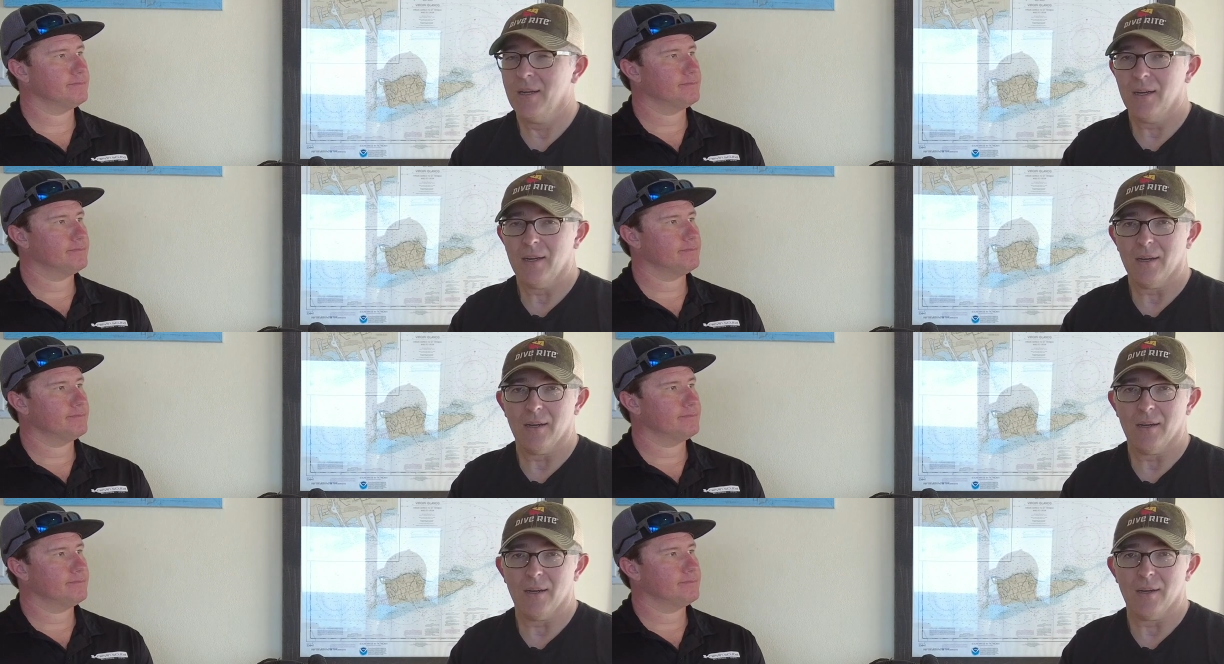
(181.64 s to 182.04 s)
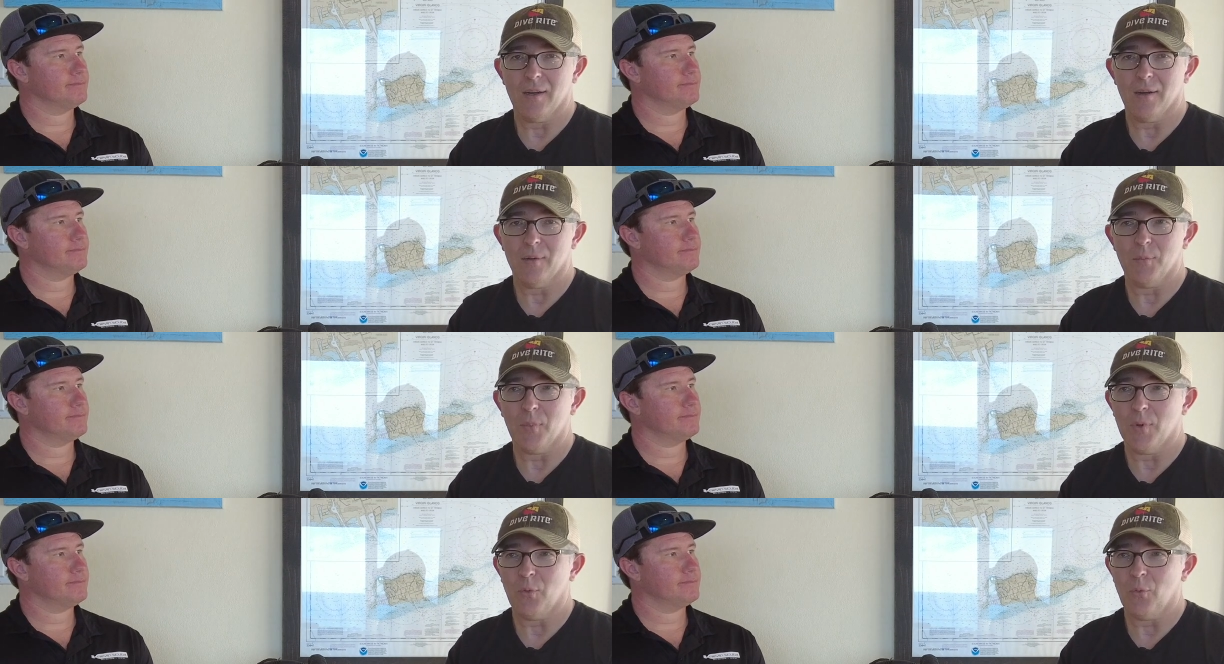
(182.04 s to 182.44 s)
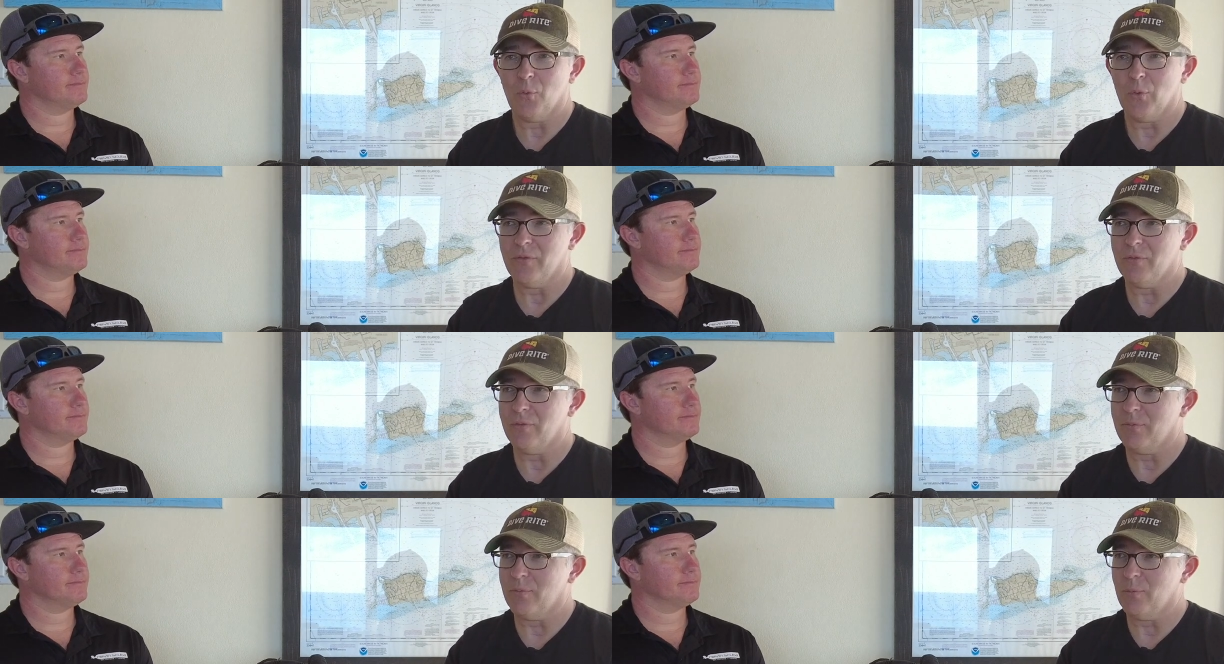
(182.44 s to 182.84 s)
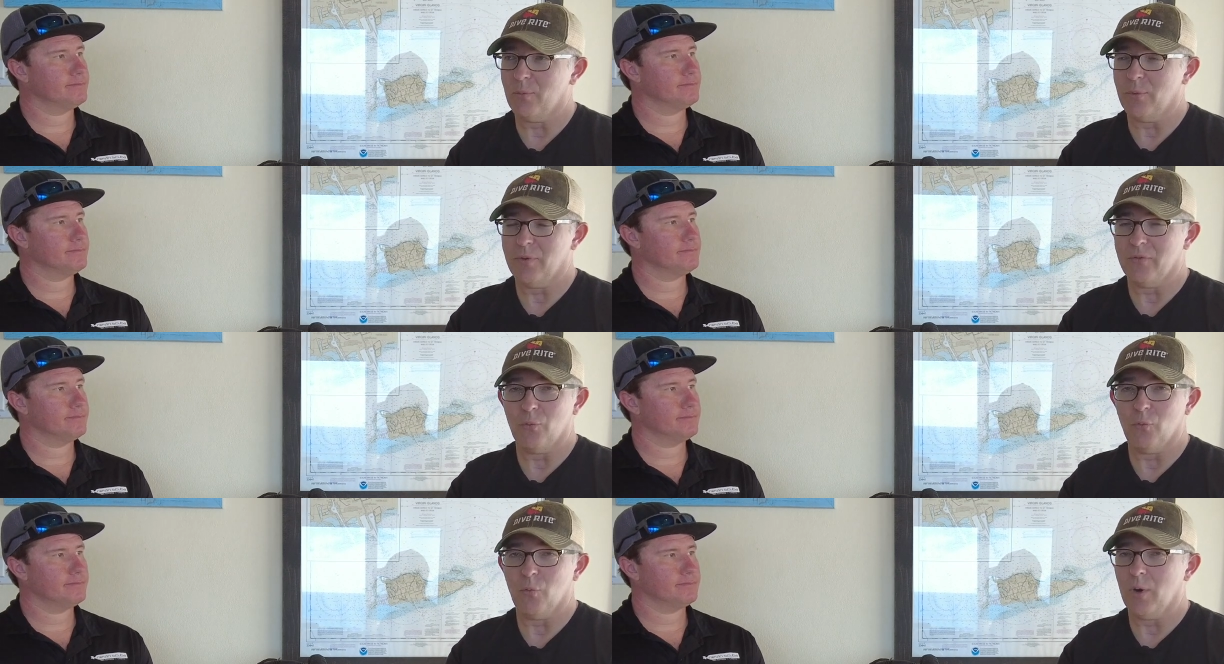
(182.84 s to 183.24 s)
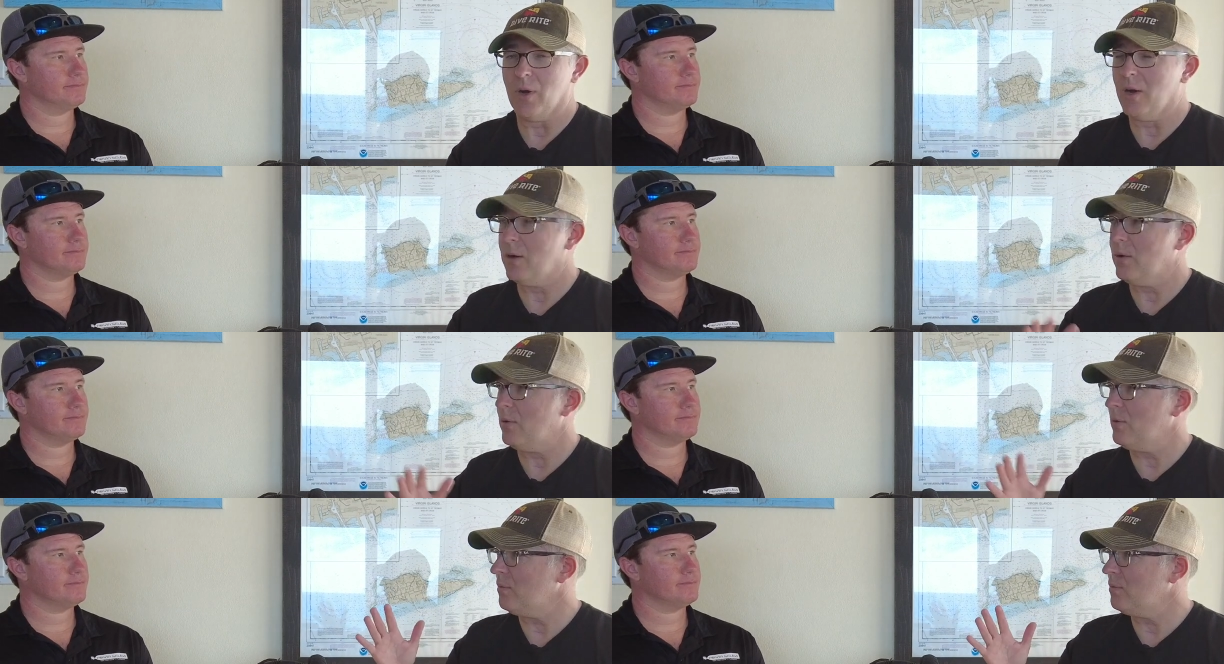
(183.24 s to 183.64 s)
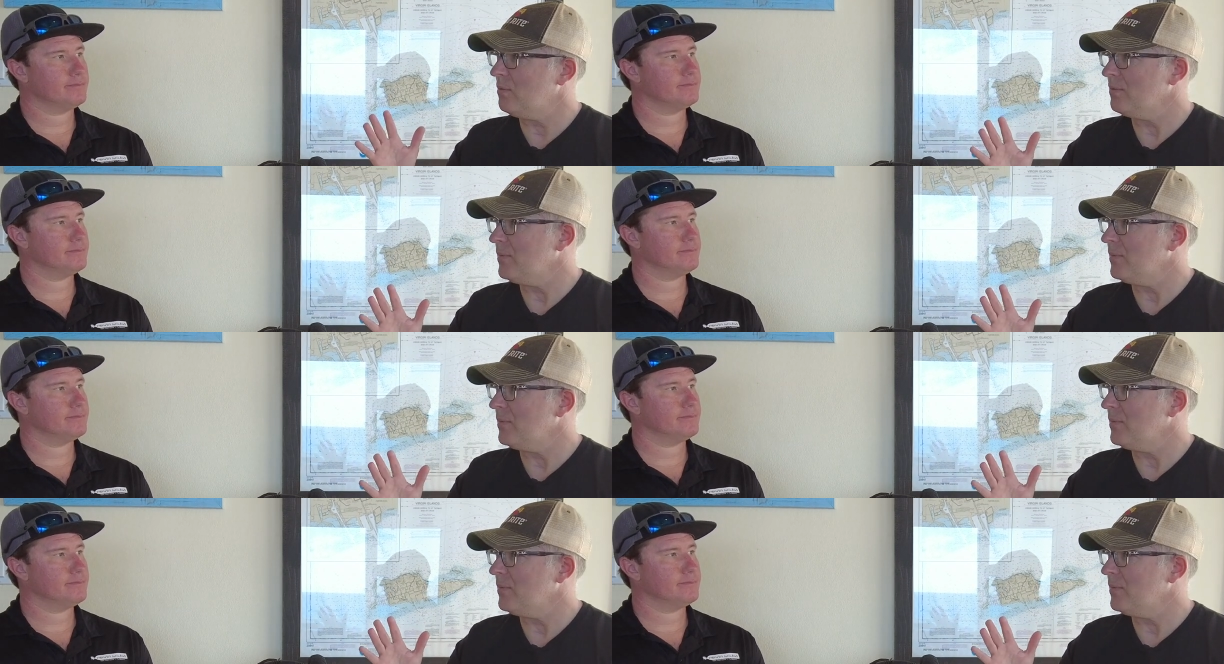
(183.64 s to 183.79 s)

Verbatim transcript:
Speaker 1: um, we've, we've well